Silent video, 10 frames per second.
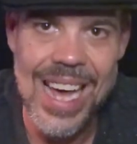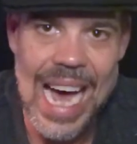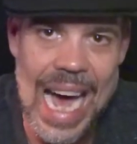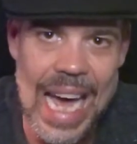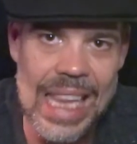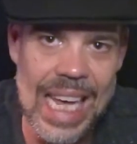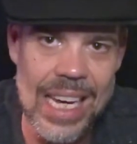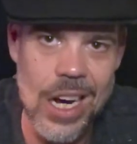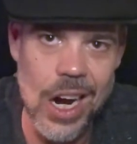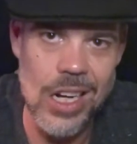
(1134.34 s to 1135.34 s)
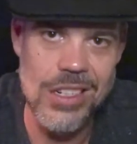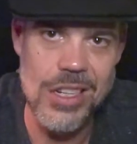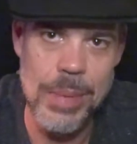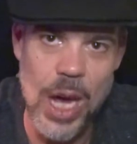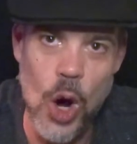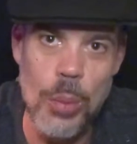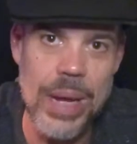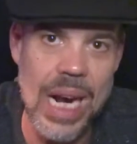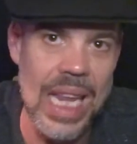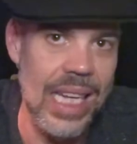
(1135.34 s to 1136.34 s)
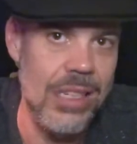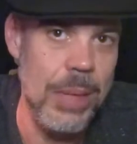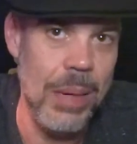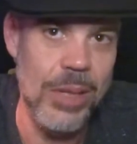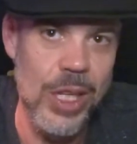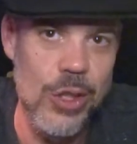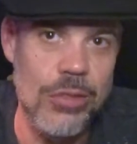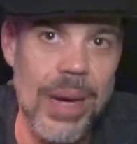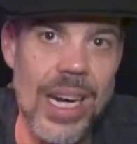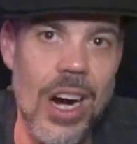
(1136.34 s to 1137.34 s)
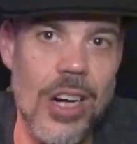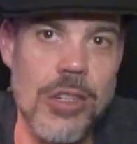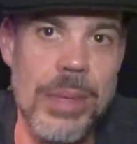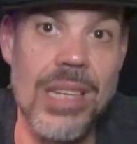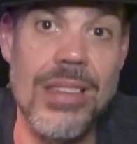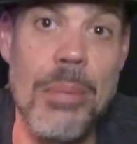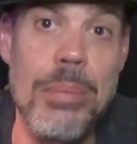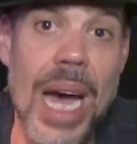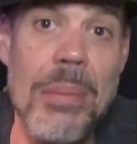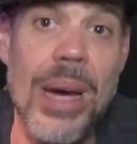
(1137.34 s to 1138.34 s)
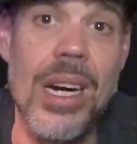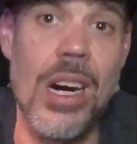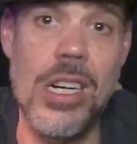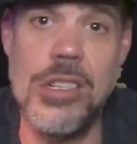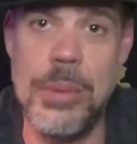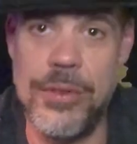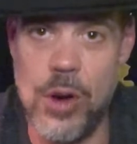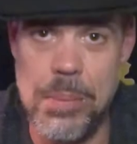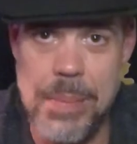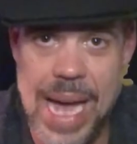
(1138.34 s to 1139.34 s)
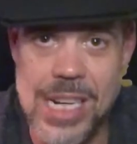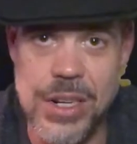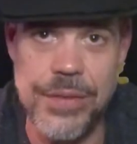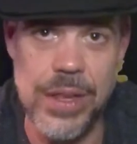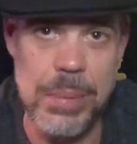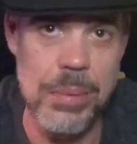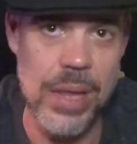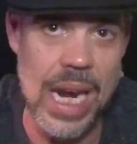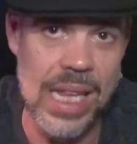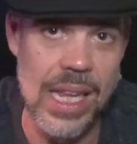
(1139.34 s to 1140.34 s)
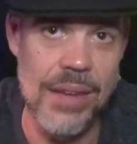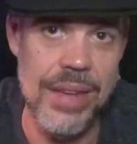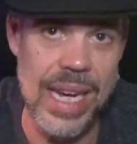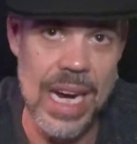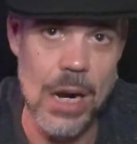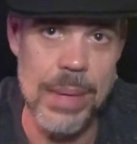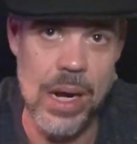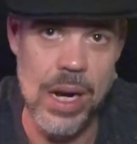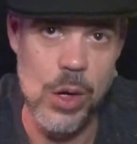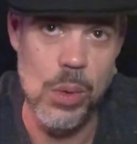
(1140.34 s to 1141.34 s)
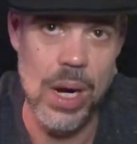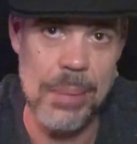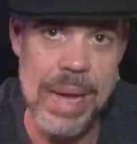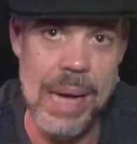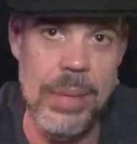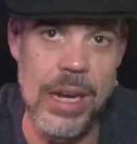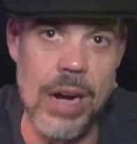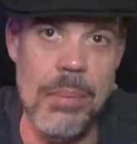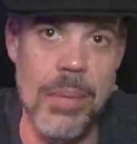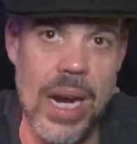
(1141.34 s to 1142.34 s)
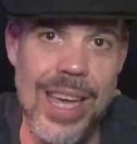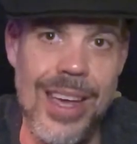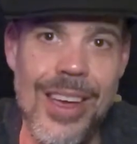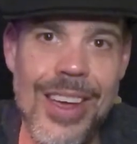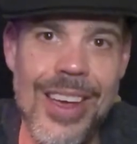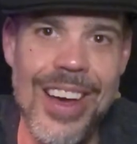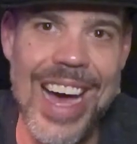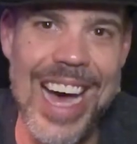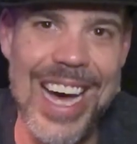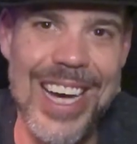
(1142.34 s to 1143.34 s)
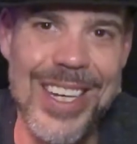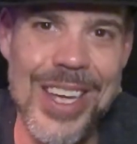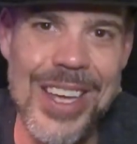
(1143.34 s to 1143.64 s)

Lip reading: I like cards to be open. I like to be able to use my cards because I buy my cards to perform magic for the people that I love and care about and who want to pay me great money at